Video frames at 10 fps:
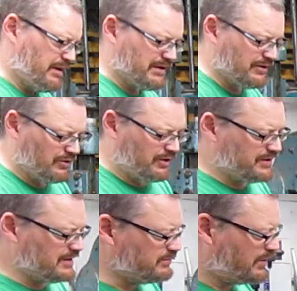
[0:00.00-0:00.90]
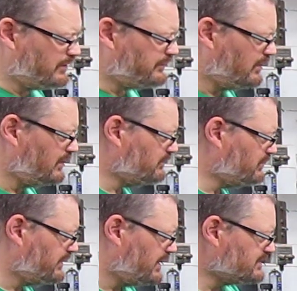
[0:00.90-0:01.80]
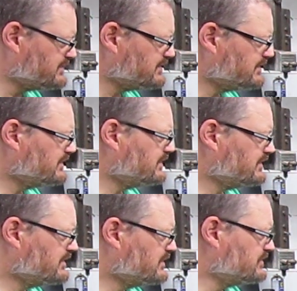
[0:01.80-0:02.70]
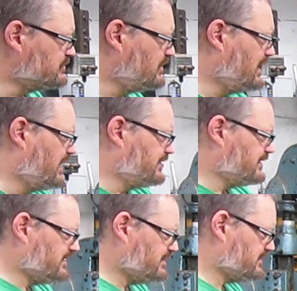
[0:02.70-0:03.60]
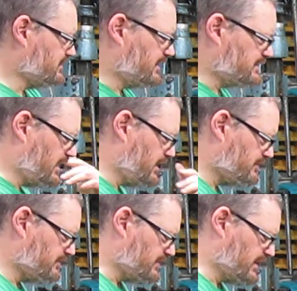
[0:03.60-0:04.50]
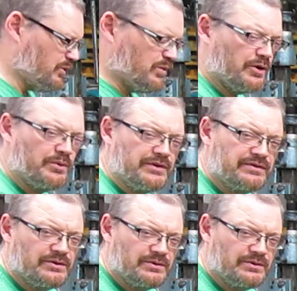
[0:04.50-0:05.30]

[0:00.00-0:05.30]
bit of grinding, profiling with that, it's really handy. And I say that work with